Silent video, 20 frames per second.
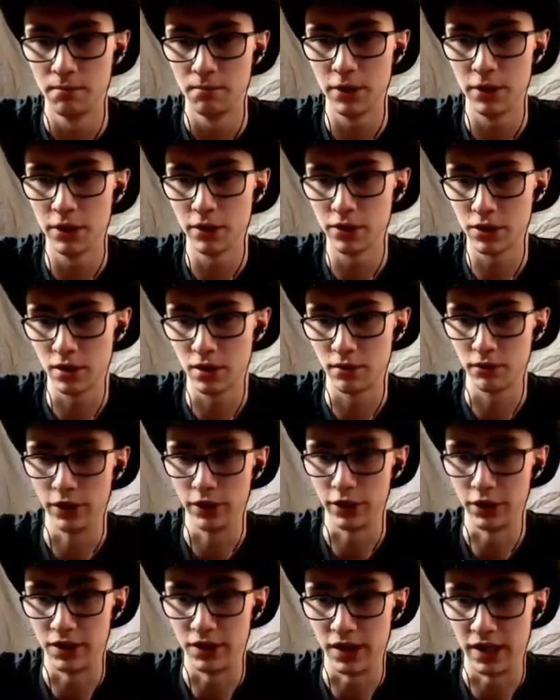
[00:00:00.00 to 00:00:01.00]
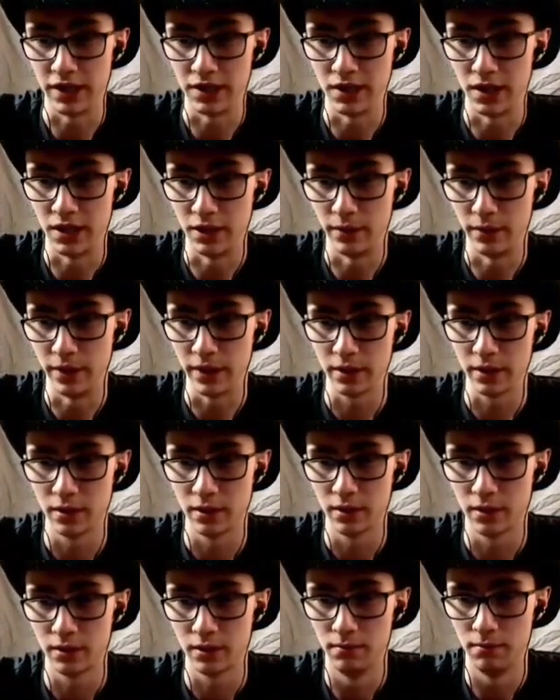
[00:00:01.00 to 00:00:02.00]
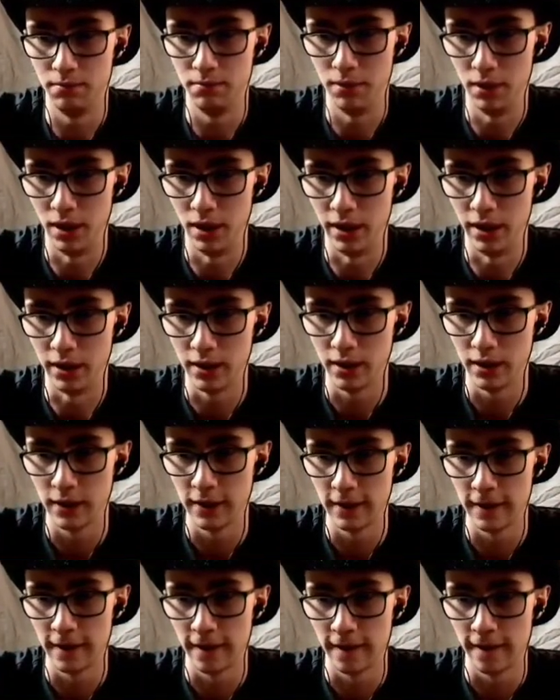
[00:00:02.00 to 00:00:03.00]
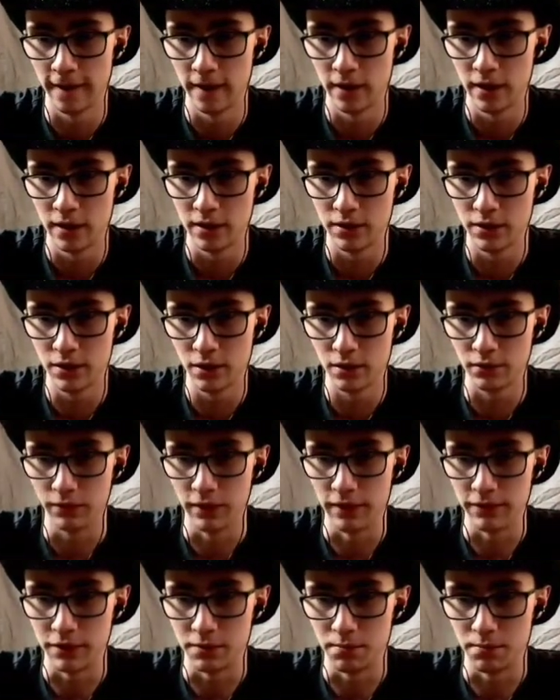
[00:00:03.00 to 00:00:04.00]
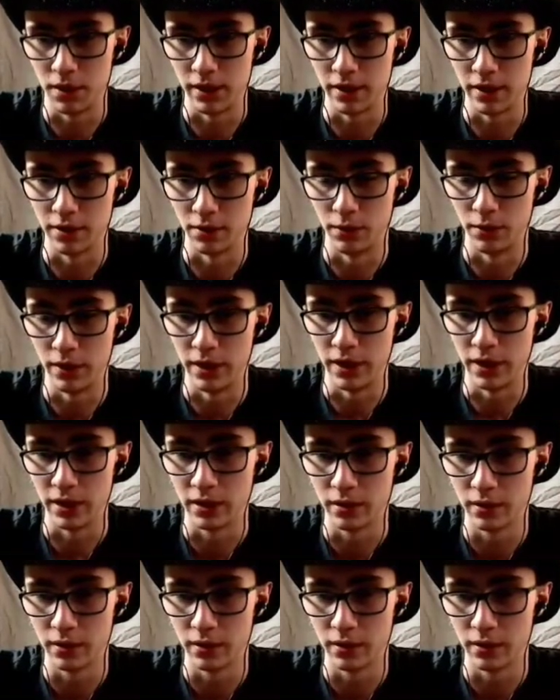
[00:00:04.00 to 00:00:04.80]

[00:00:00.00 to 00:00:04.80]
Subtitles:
But he also got really good dice anyway. But still a rough spot either way.